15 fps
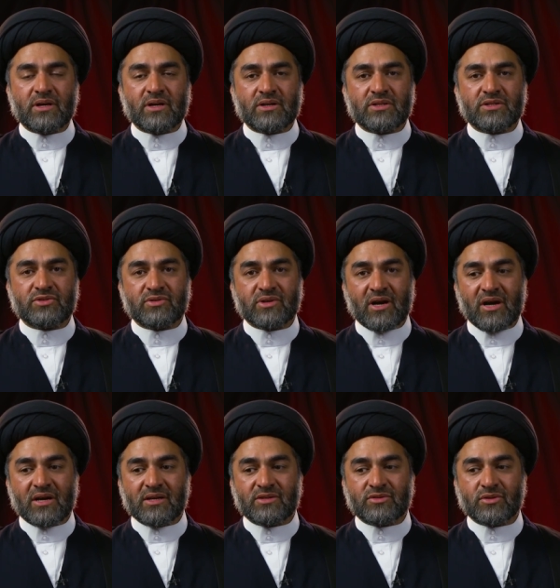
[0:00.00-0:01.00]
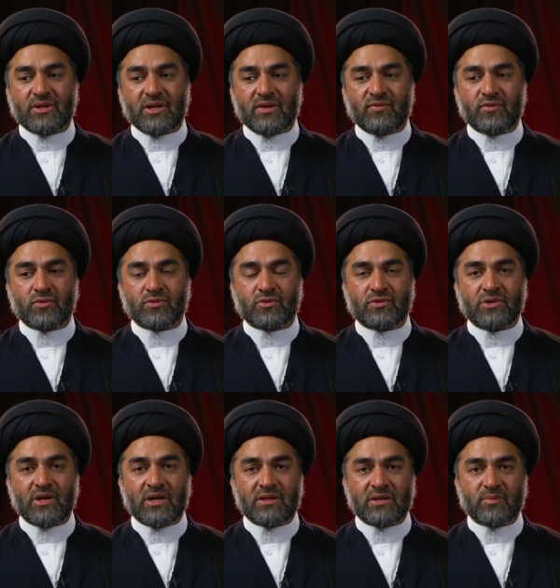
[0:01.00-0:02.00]
uh, disregarded. So therefore,
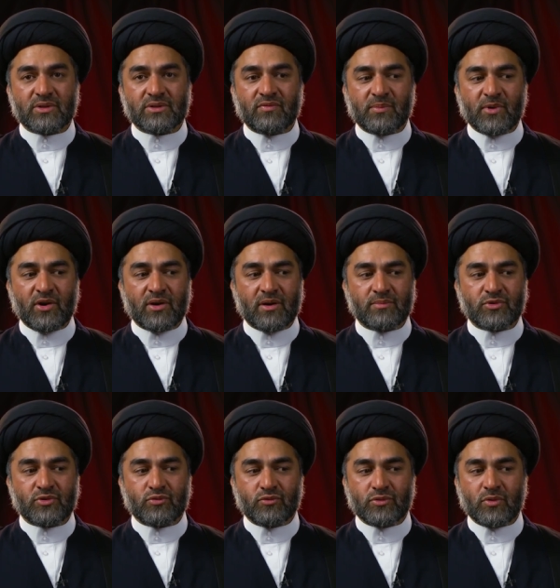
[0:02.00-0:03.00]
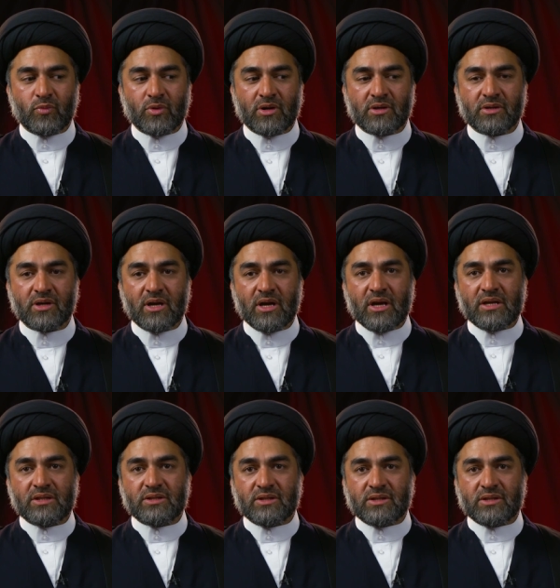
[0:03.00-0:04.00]
in the month of Muharram, through the world,
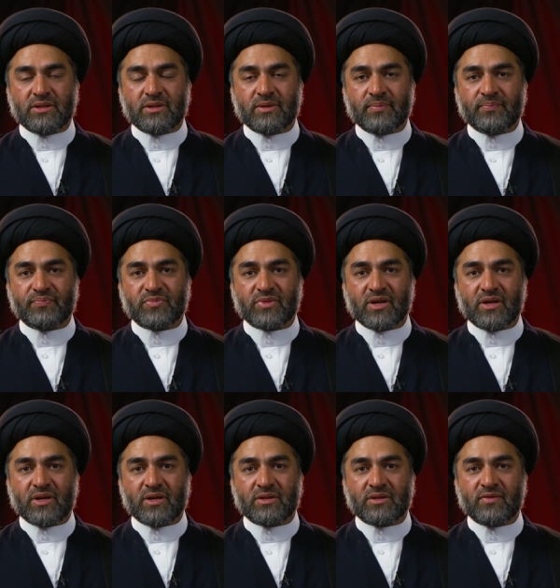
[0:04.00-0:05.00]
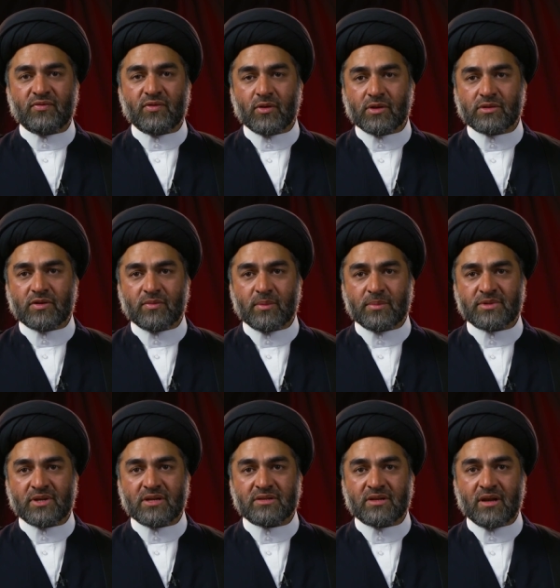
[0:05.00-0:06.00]
the uh, the followers of Imam
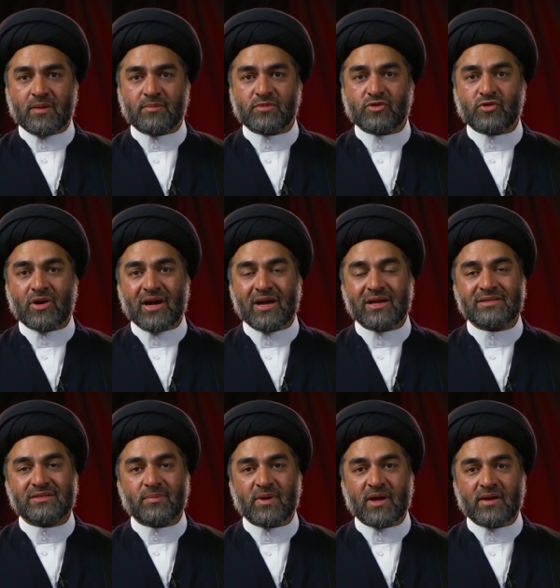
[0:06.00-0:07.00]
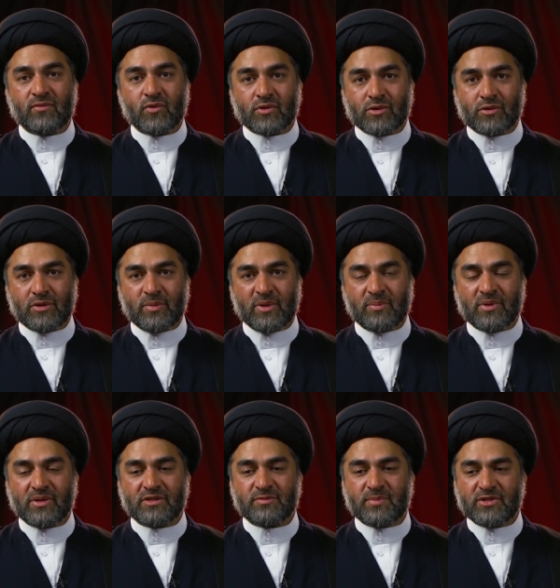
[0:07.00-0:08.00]
Hussain Islam try and supply water to the
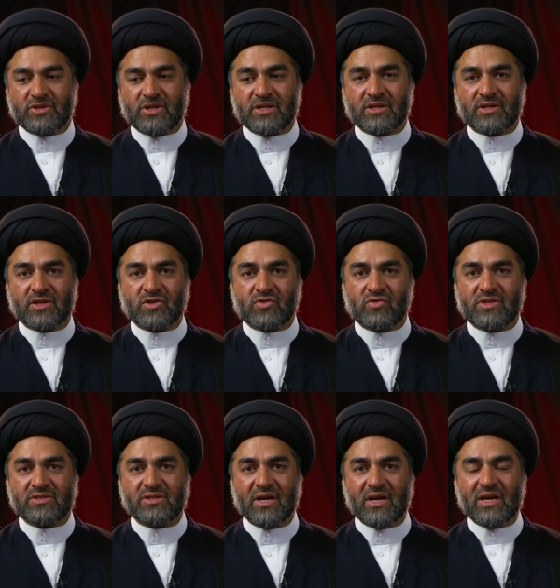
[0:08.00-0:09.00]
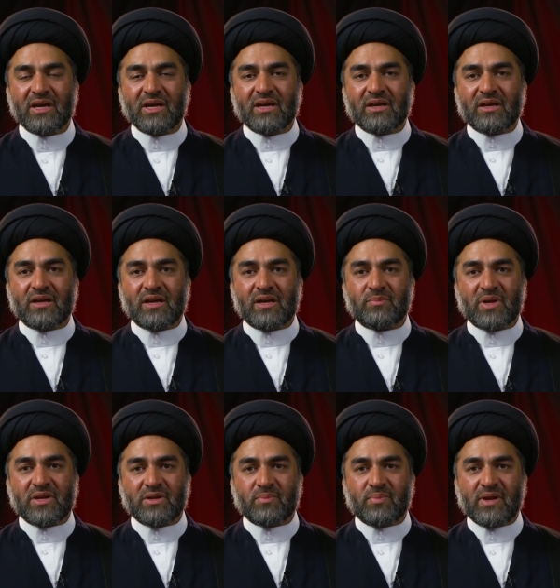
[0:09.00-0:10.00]
people, especially in the countries. Uh, in
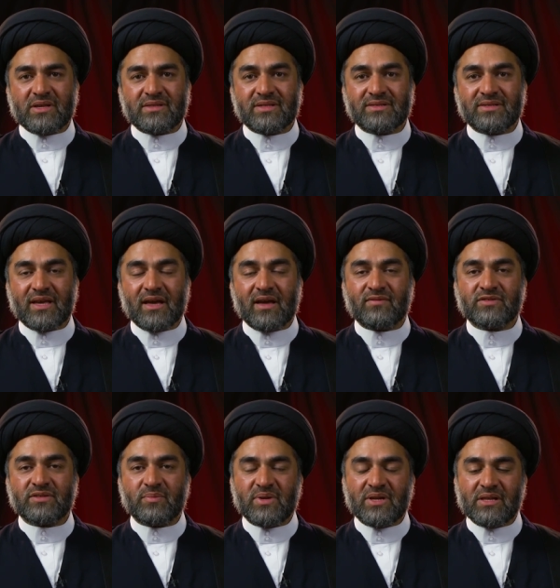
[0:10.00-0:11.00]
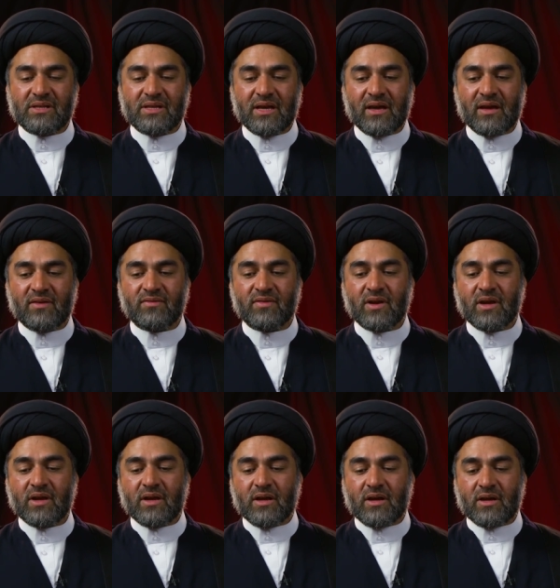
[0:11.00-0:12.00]
many places, they have sabil, they have
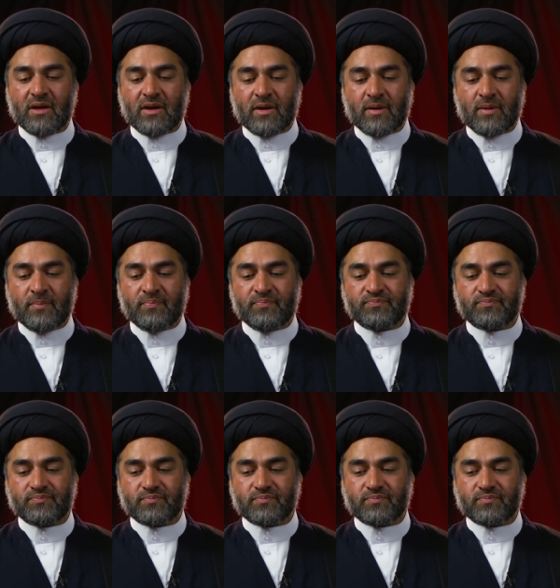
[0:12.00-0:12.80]
um,